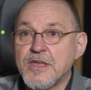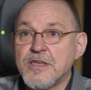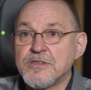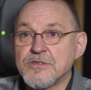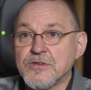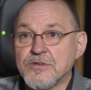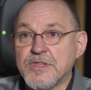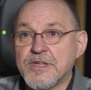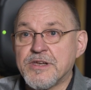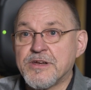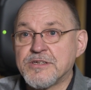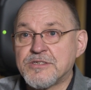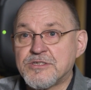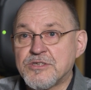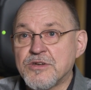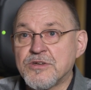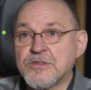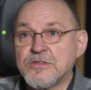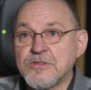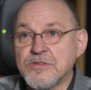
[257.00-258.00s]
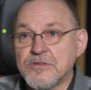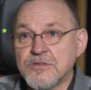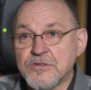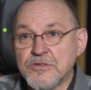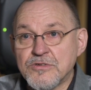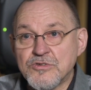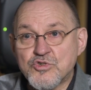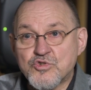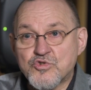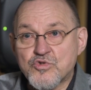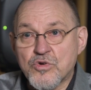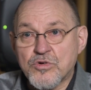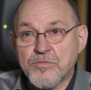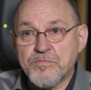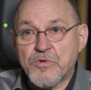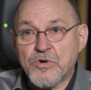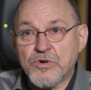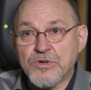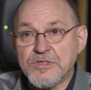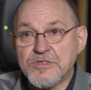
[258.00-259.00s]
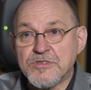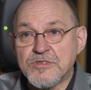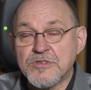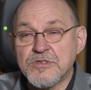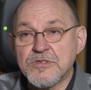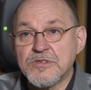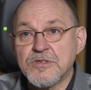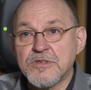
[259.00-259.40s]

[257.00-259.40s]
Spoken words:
So there are certain strong points